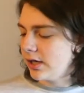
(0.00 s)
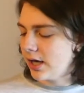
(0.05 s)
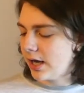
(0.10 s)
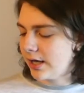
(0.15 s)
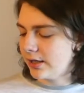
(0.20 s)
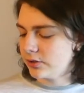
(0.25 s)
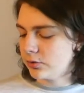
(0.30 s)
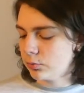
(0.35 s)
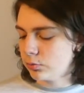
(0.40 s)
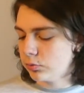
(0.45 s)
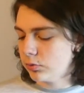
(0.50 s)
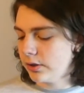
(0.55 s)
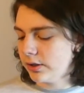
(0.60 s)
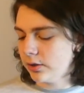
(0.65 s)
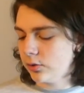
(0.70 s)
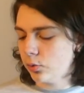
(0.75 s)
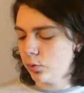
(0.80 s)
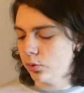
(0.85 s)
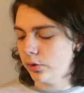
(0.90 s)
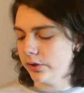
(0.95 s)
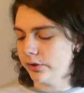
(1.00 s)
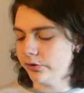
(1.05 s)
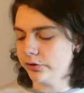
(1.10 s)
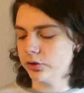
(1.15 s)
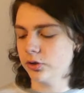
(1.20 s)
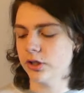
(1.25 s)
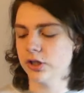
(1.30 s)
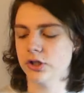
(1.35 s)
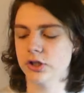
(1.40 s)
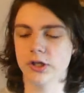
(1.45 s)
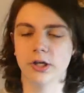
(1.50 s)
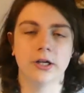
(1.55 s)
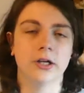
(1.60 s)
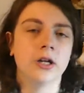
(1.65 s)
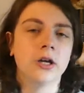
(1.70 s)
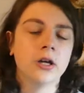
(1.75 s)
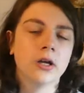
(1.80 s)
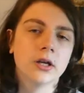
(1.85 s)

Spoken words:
It has a really cool illustration